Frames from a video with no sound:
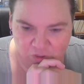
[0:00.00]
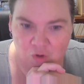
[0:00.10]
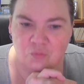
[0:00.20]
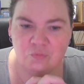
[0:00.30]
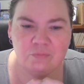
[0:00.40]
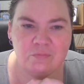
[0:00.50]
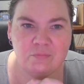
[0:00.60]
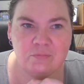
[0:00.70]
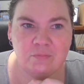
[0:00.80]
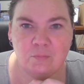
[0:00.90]
don't
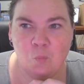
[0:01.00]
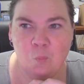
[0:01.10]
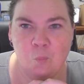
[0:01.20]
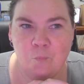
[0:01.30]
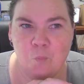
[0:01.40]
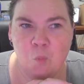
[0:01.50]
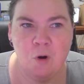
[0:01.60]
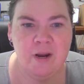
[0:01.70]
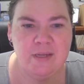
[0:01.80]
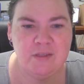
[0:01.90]

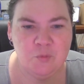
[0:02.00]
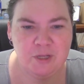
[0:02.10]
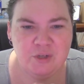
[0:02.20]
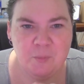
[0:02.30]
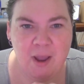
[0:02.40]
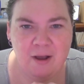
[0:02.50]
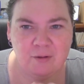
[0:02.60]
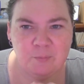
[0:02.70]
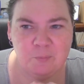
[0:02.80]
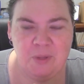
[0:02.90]
worry so much
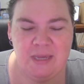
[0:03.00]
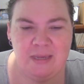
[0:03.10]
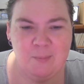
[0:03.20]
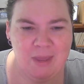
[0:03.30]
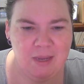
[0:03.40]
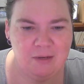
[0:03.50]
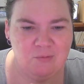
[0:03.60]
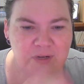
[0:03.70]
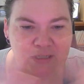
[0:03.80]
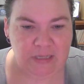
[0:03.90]
about being made
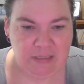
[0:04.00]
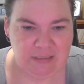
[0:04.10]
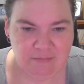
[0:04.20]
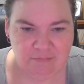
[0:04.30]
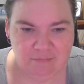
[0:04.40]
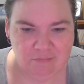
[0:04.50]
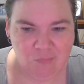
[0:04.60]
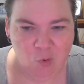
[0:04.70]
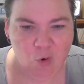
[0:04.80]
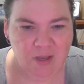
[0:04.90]
redundant
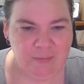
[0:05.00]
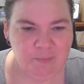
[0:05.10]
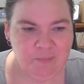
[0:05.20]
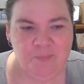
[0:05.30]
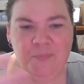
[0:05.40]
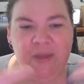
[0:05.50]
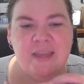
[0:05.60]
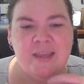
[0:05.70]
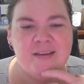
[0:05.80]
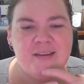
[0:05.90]
or
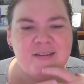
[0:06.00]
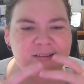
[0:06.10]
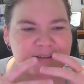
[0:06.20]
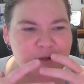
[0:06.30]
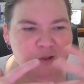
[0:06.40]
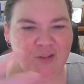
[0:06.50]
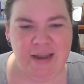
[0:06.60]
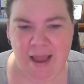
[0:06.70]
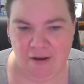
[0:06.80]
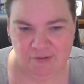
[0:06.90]
being
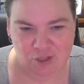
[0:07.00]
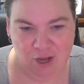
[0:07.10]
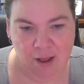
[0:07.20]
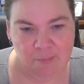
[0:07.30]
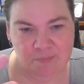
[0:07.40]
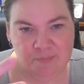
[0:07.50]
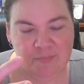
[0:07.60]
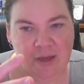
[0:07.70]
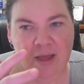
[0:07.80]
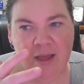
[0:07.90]
let out of a job.
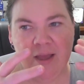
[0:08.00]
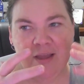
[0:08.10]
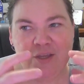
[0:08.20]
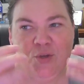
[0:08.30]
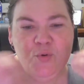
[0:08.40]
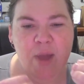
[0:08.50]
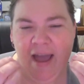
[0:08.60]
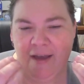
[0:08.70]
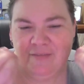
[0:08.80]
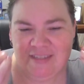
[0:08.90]
You
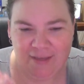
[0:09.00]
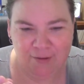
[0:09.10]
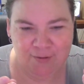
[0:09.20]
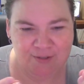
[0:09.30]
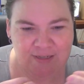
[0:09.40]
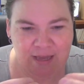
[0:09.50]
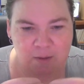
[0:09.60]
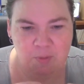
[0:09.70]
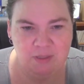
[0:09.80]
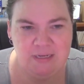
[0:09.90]
have skills
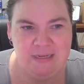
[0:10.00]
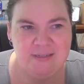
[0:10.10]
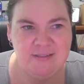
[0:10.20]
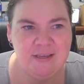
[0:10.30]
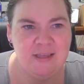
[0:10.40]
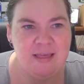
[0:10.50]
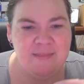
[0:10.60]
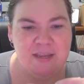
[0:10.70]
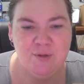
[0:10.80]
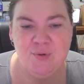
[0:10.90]
and abilities
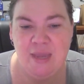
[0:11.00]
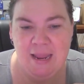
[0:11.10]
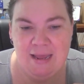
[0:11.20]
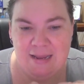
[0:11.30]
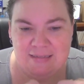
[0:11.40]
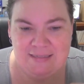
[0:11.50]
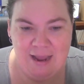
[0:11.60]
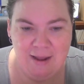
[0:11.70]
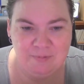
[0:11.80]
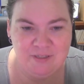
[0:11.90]
that you can
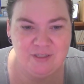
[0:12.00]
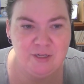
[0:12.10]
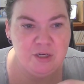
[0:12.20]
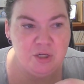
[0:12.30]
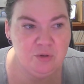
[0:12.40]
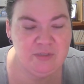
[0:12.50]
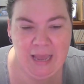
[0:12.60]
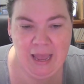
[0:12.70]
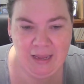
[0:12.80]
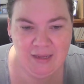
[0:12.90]
adapt to new
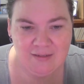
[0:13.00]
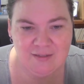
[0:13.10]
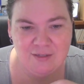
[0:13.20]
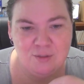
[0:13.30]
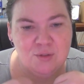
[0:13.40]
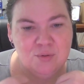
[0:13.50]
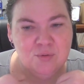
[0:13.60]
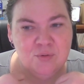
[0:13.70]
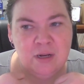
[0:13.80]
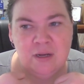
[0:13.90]
tech, to
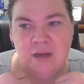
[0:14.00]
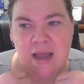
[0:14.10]
new